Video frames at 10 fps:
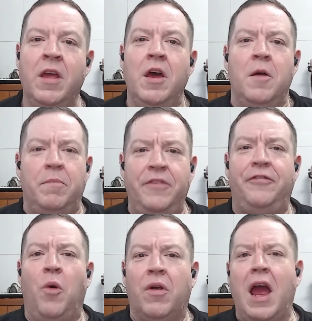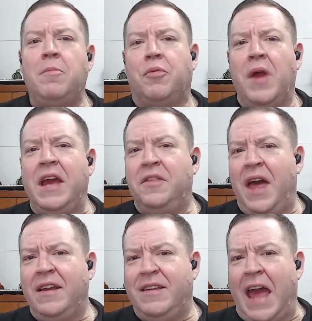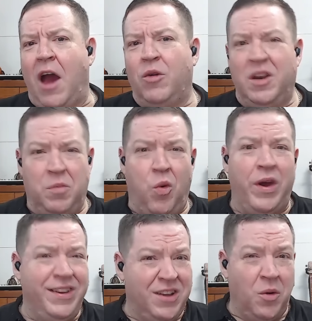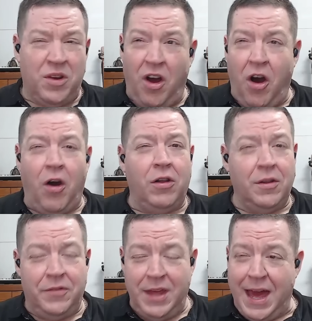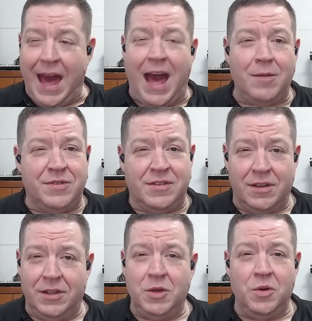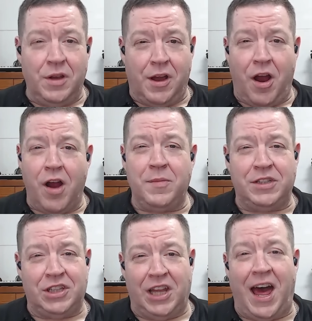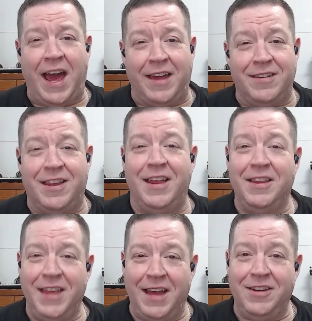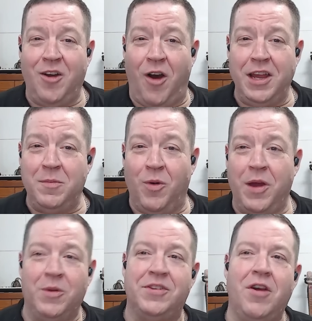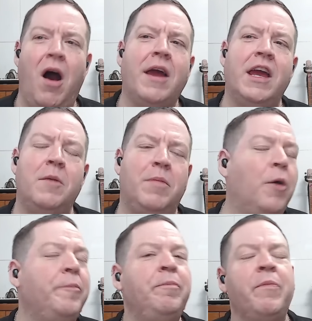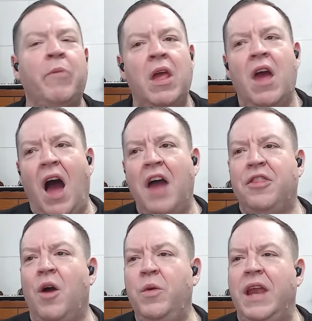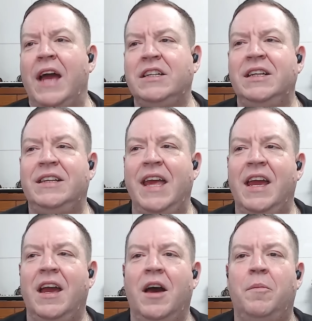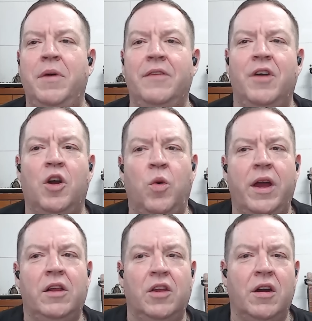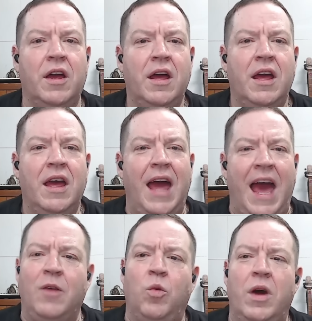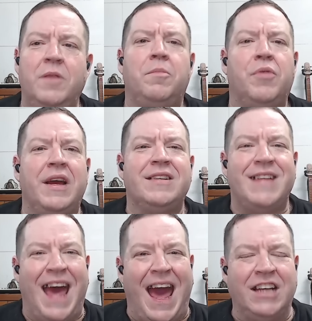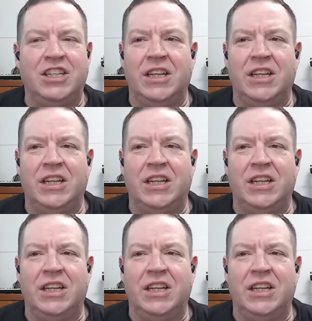Before I break that down and point out all of the absolute garbage lies that Donnie boy was talking about, I thought we'd actually take a bit of a quick look at what BRICS actually